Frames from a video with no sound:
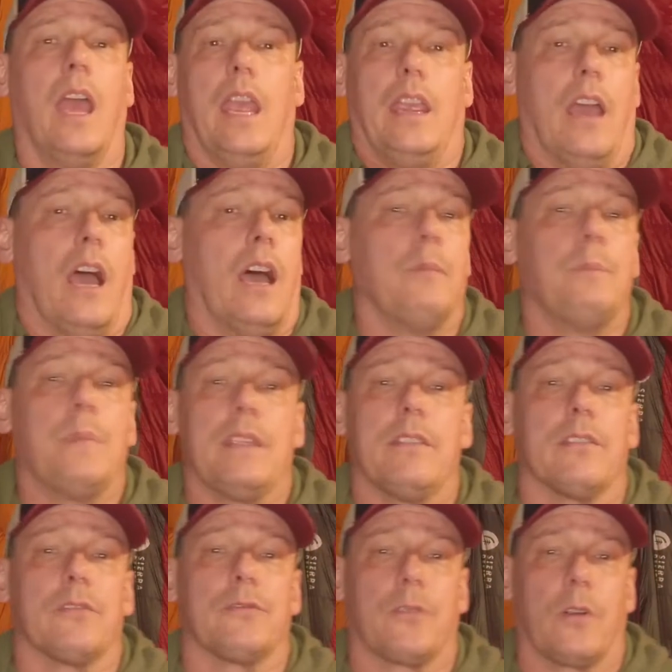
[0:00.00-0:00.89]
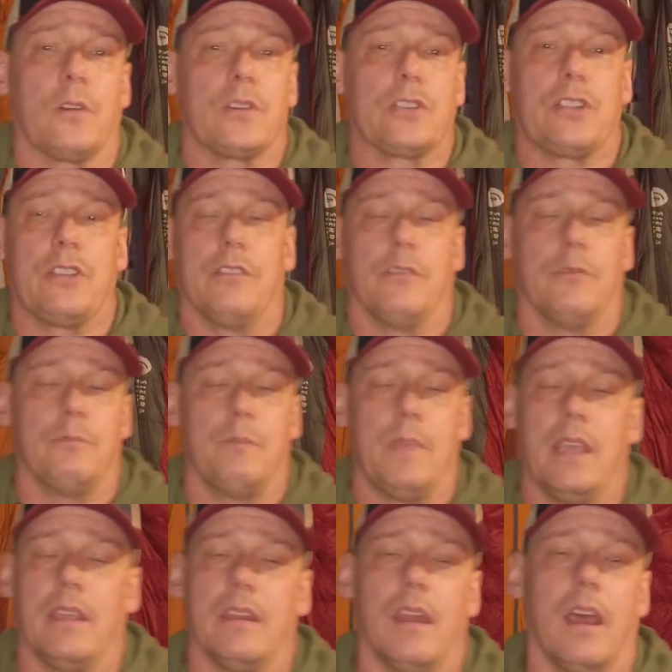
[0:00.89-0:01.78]
Hey, I'll be the first to
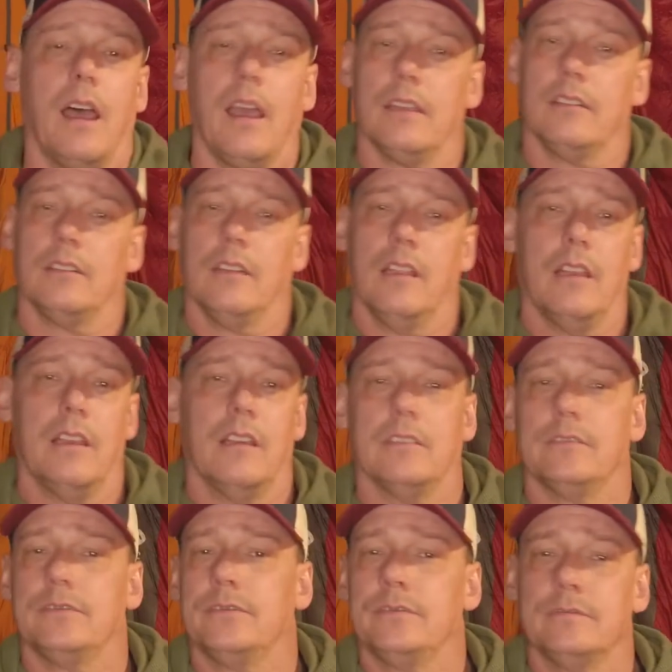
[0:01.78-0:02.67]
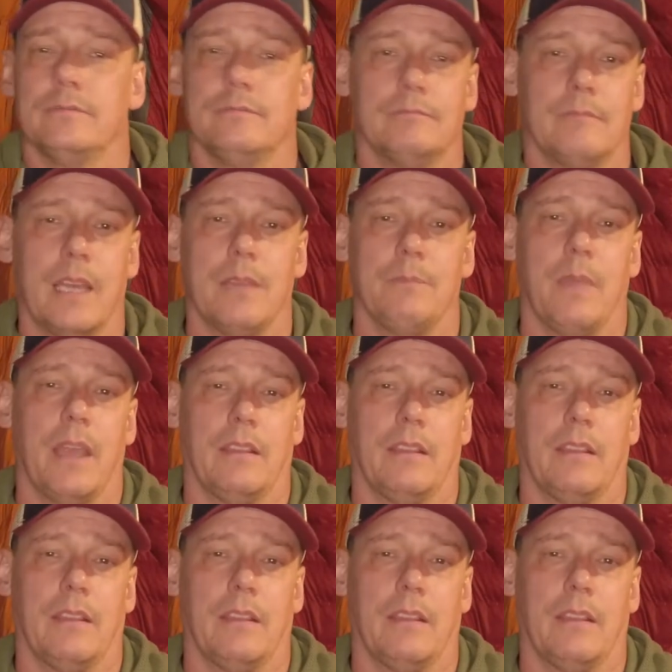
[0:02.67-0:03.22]
admit I love my